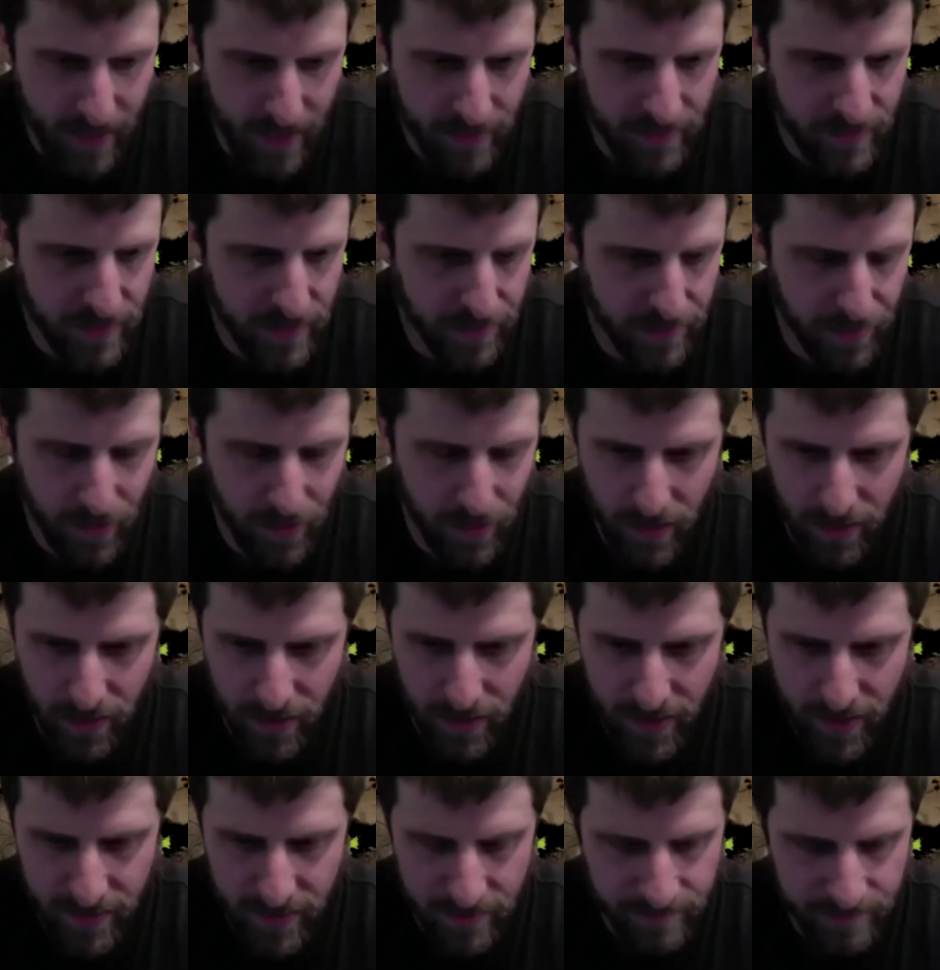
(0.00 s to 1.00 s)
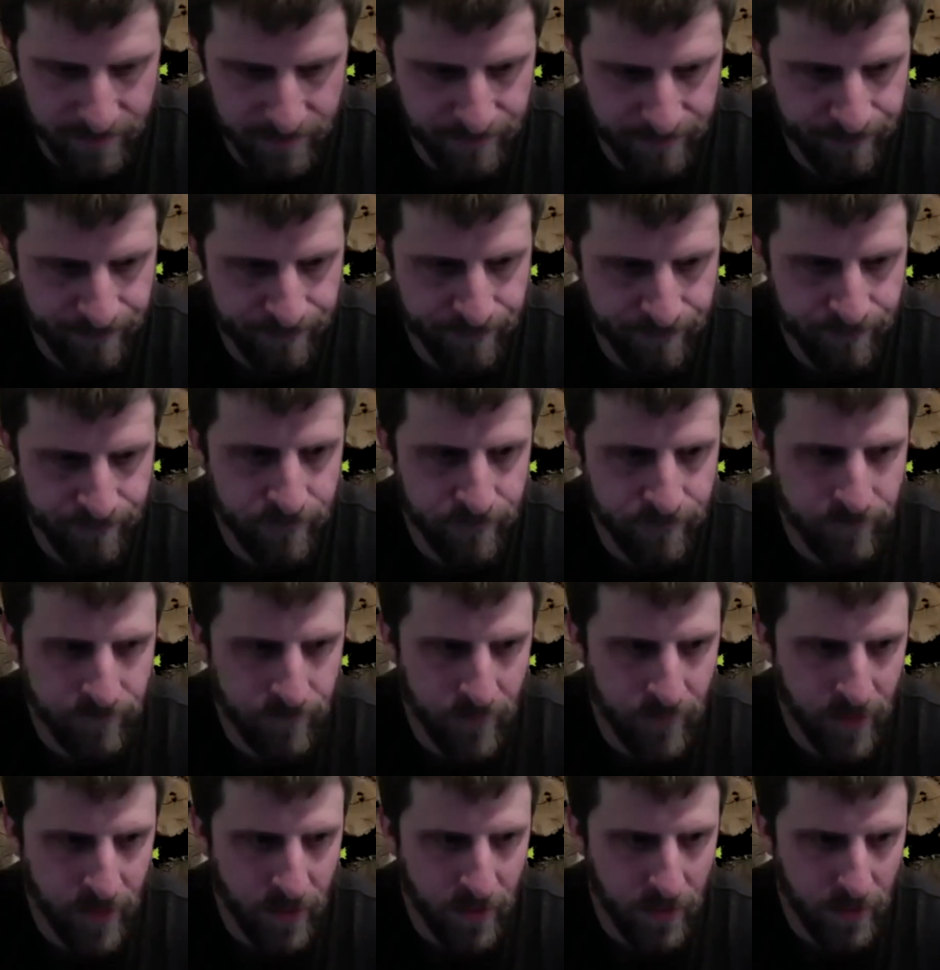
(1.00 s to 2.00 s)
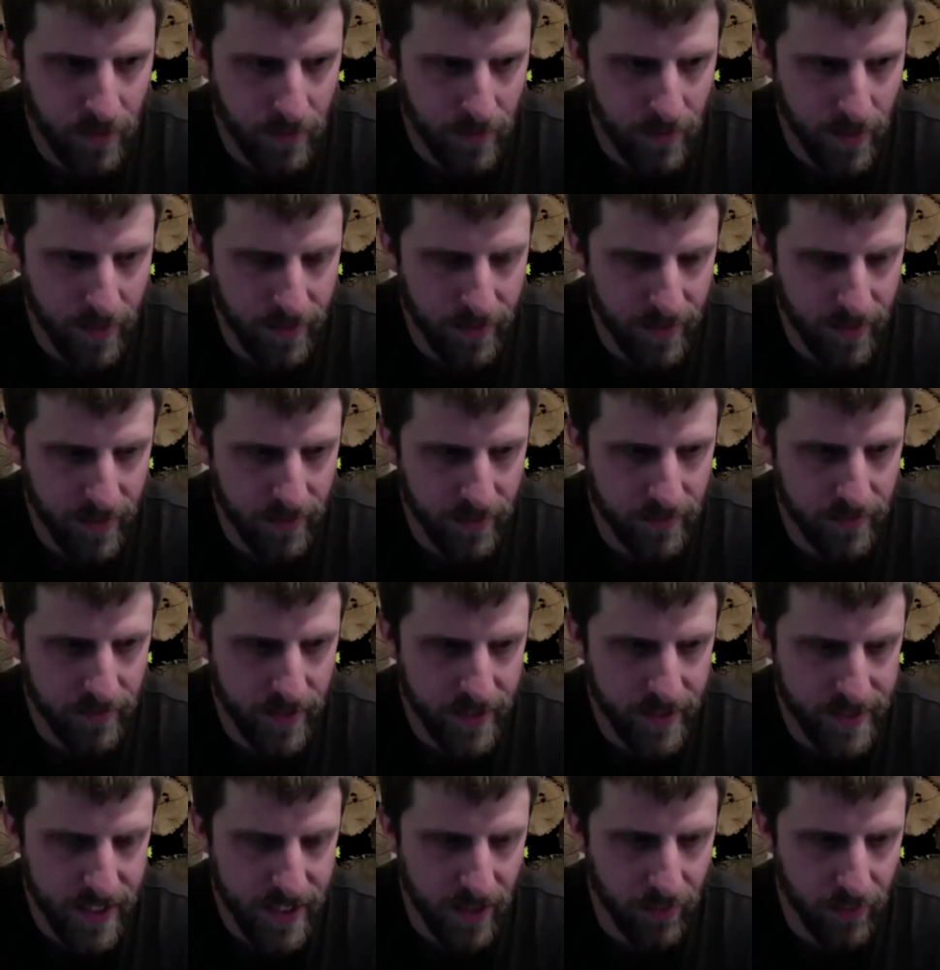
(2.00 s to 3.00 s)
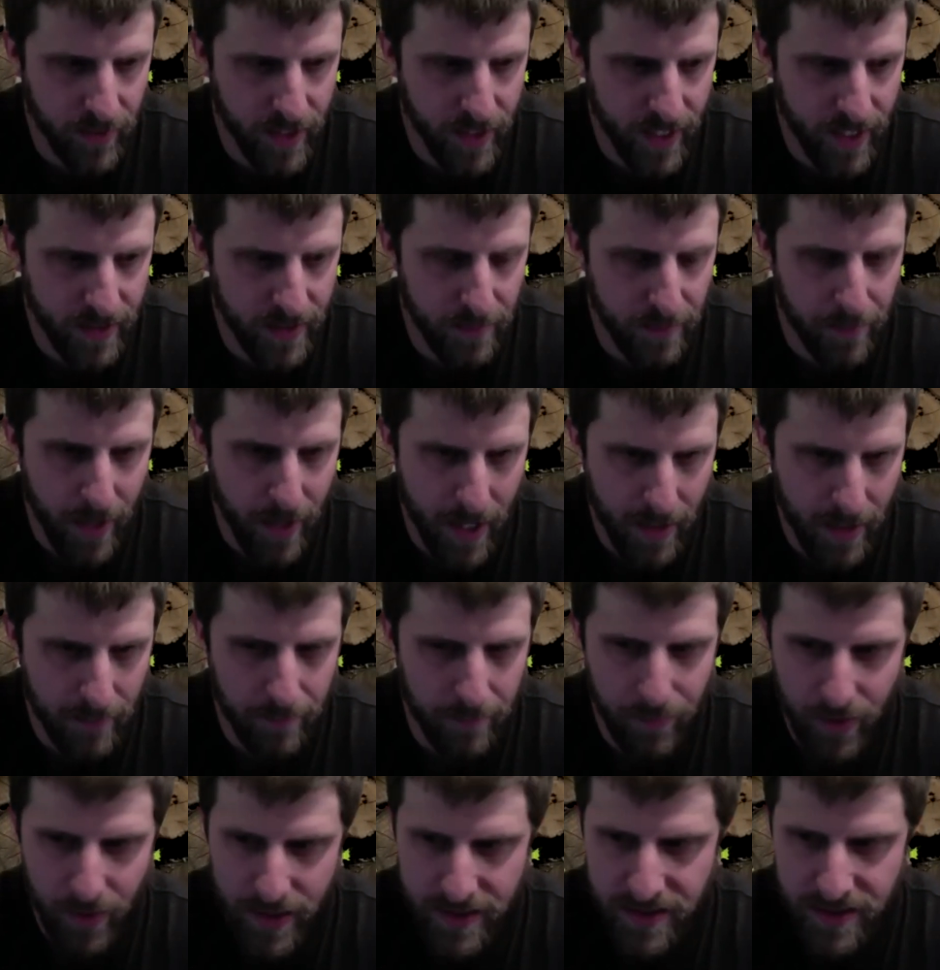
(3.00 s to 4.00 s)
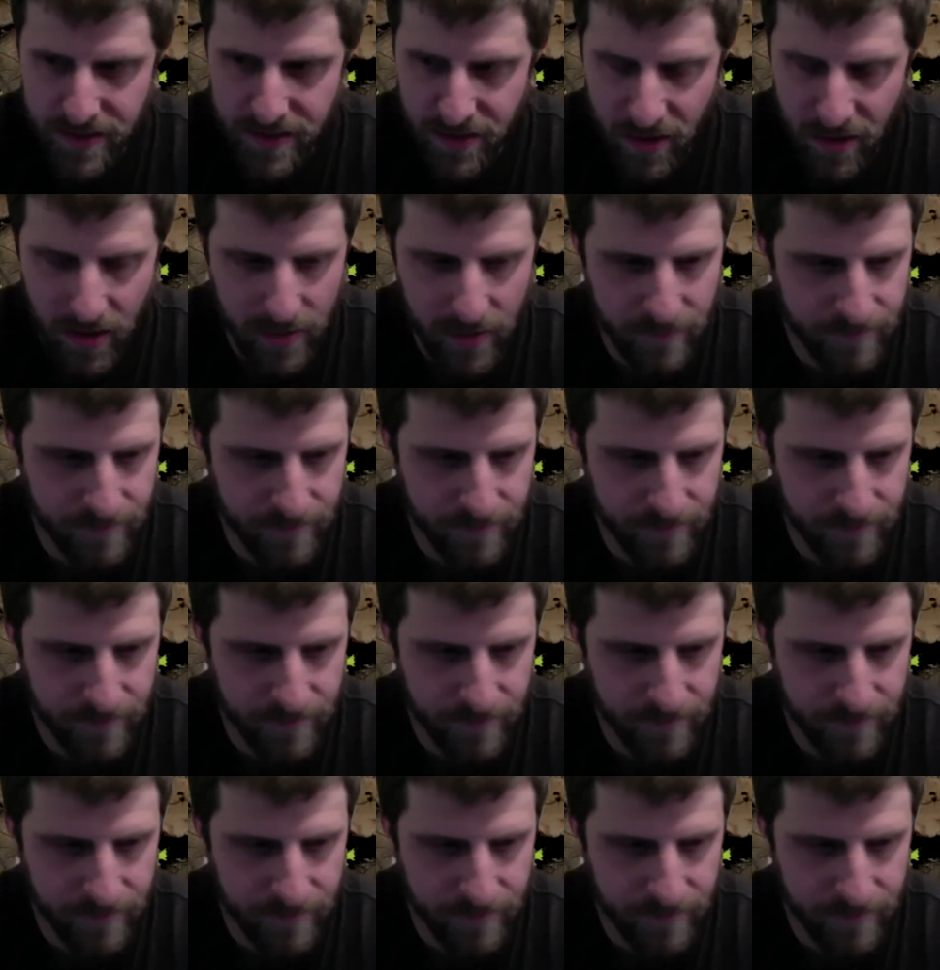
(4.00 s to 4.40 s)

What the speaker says: to put underneath them. And then that's how we got the bottom braces on.